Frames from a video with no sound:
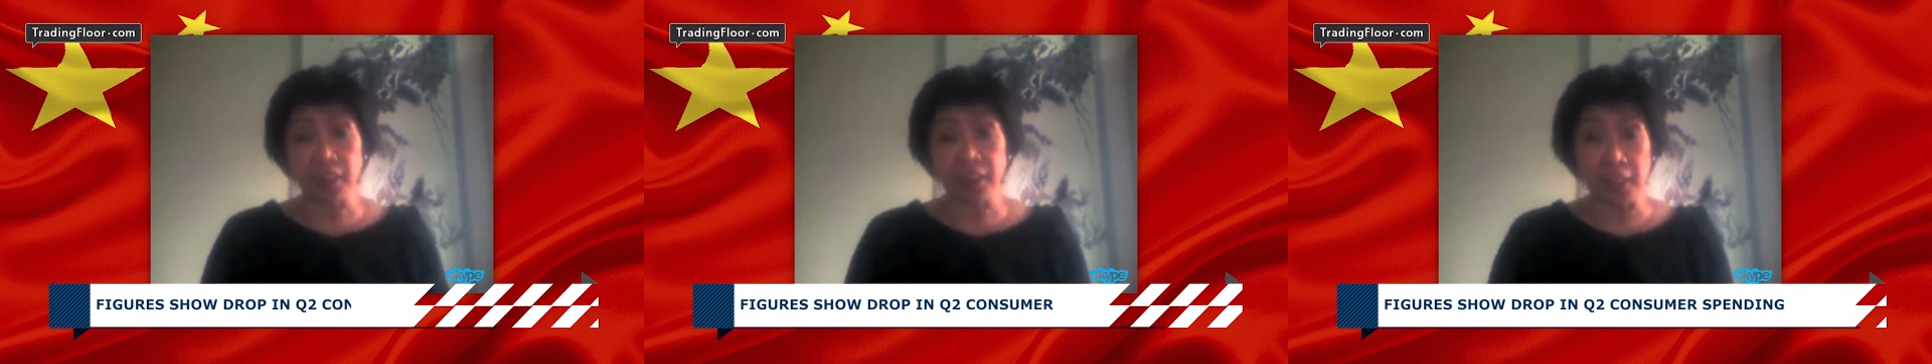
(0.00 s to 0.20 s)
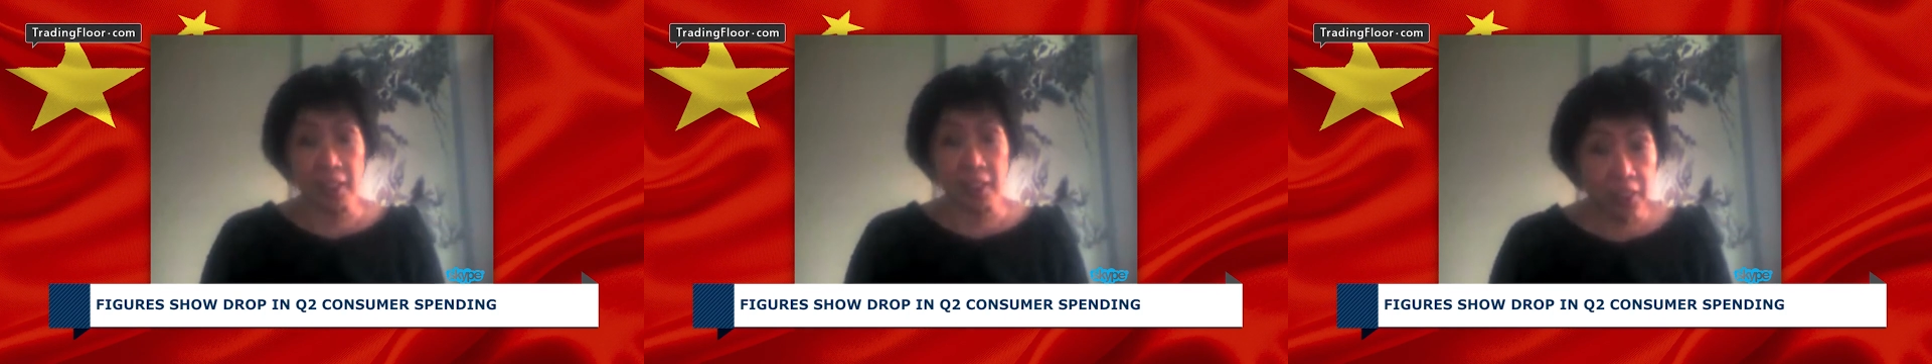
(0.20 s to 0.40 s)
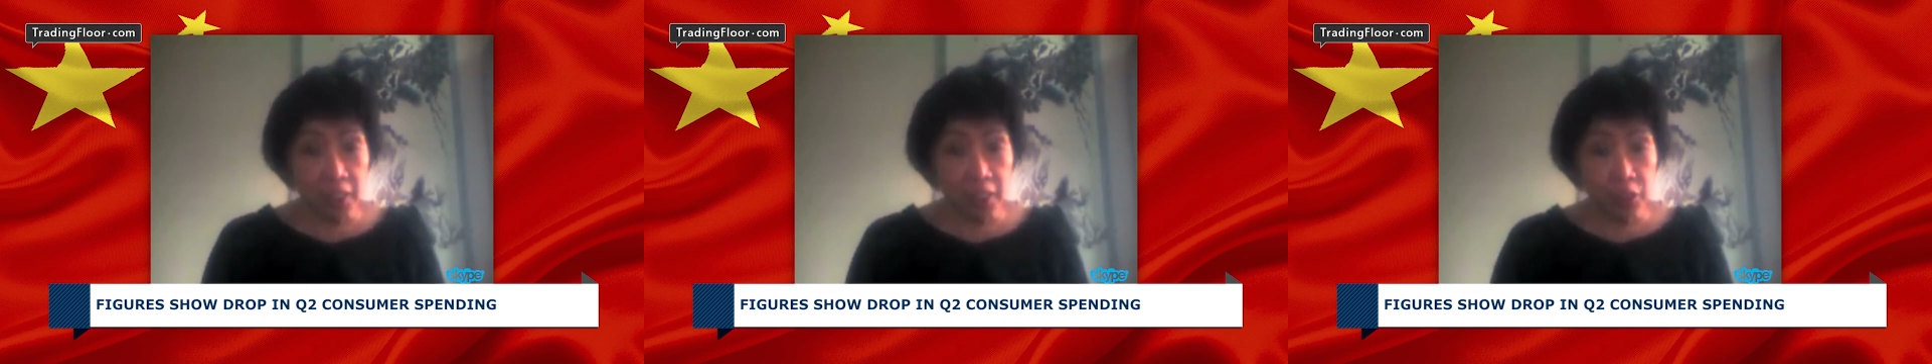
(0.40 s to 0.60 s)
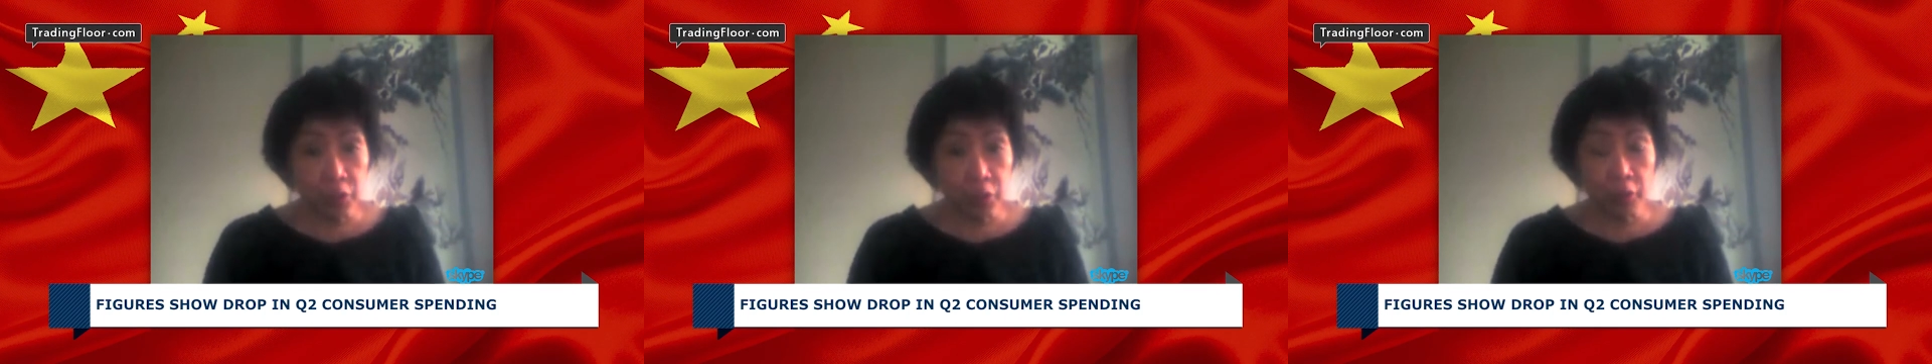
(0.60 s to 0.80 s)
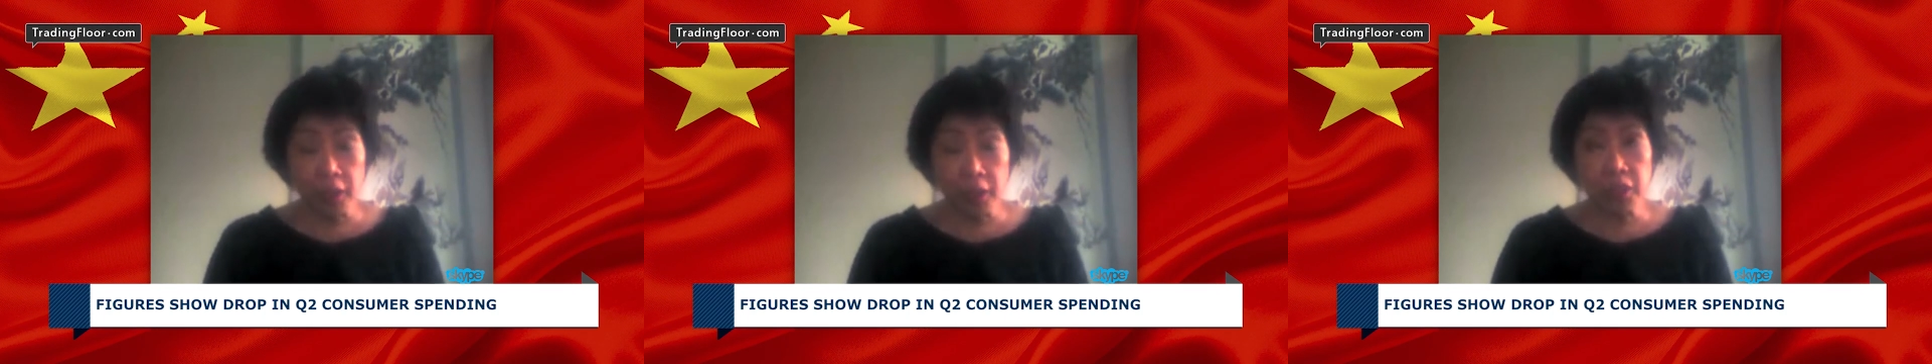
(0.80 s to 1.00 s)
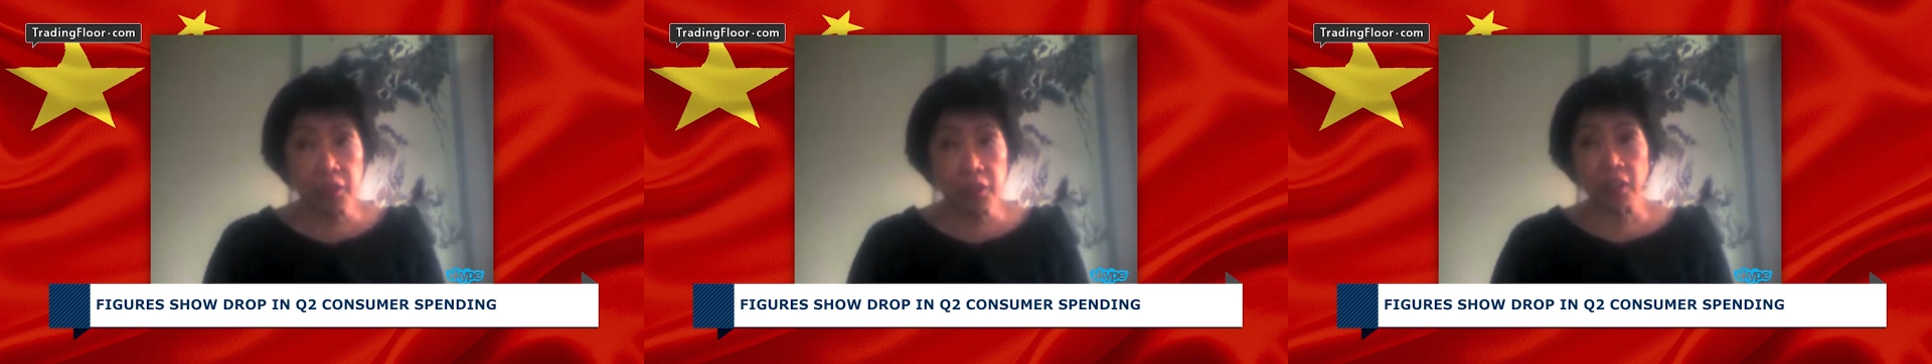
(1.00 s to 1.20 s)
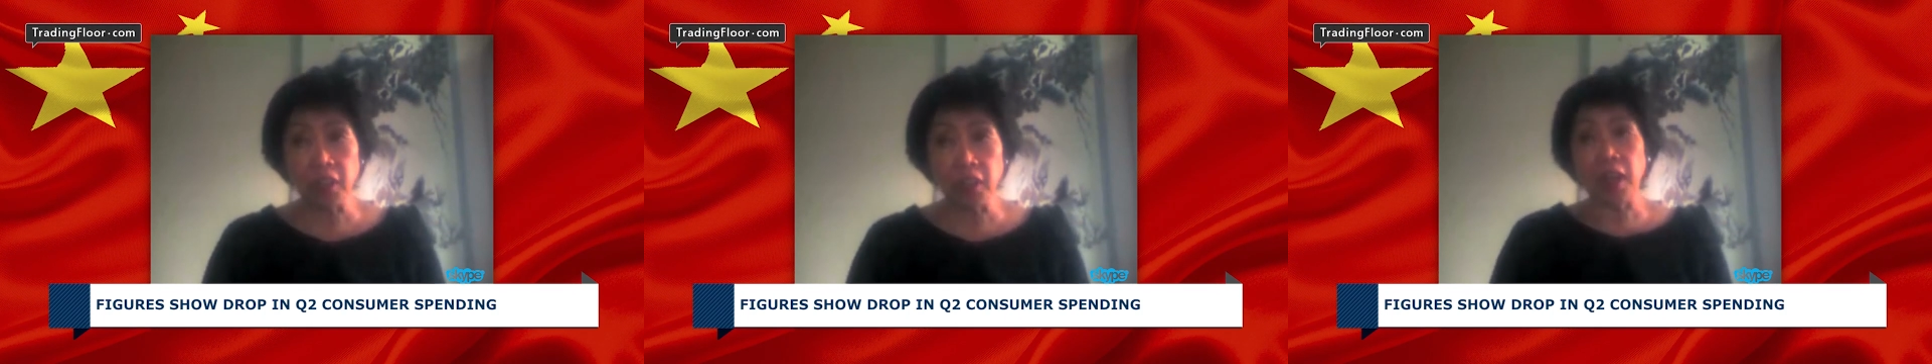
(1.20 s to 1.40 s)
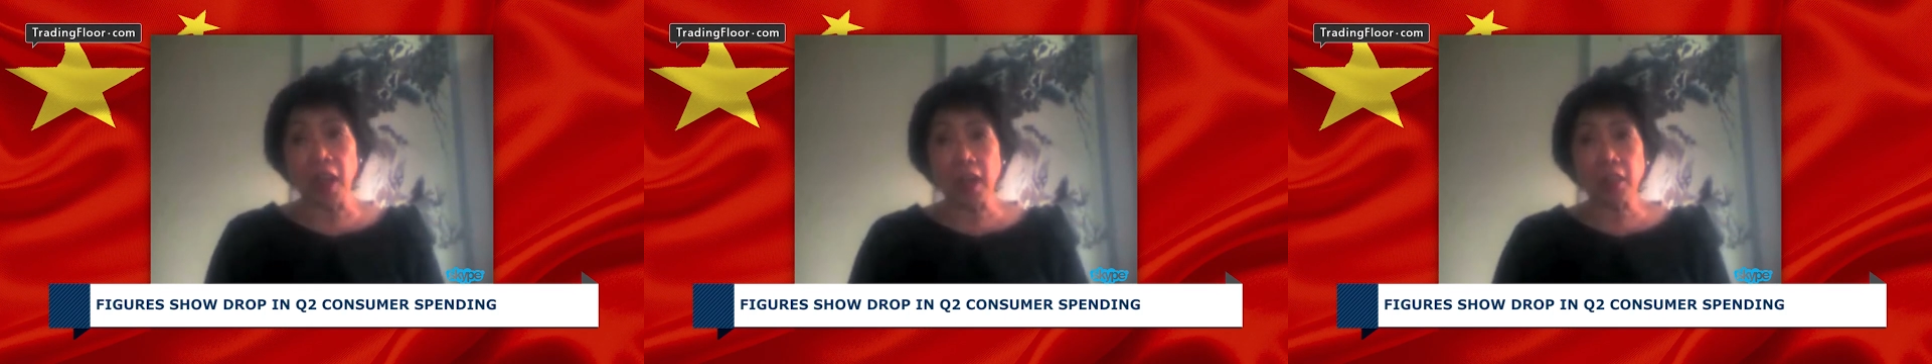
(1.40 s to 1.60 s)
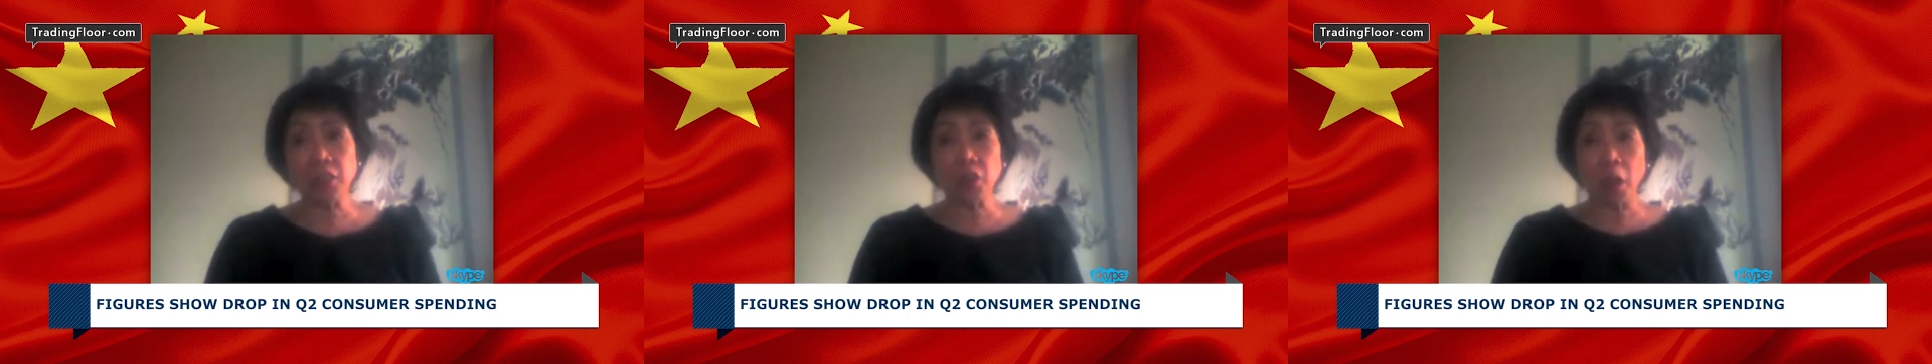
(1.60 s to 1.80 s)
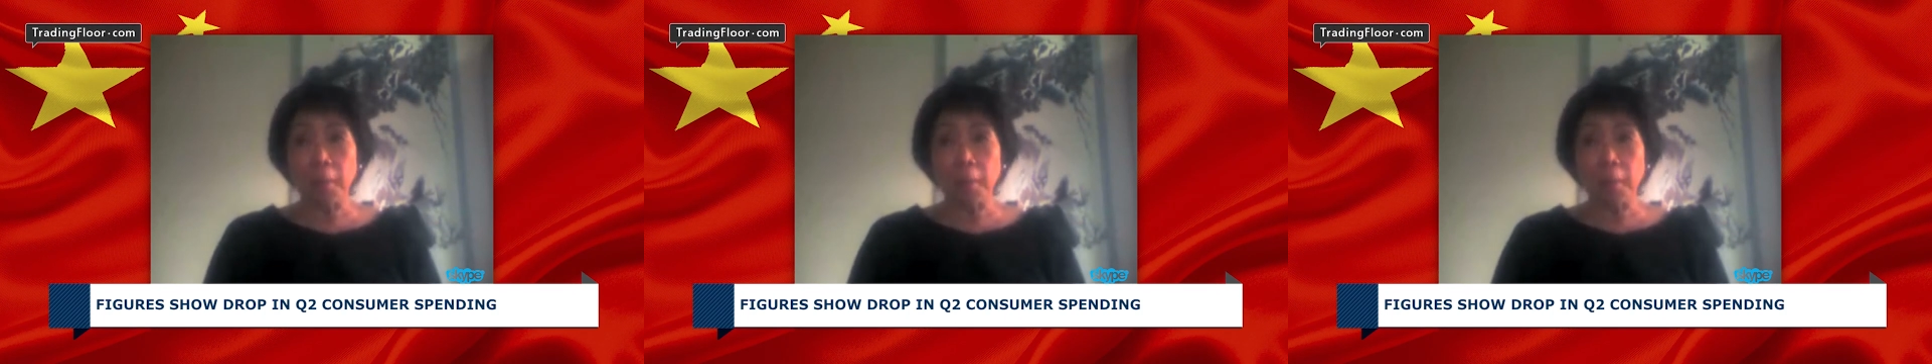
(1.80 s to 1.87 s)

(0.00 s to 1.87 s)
easy credit, as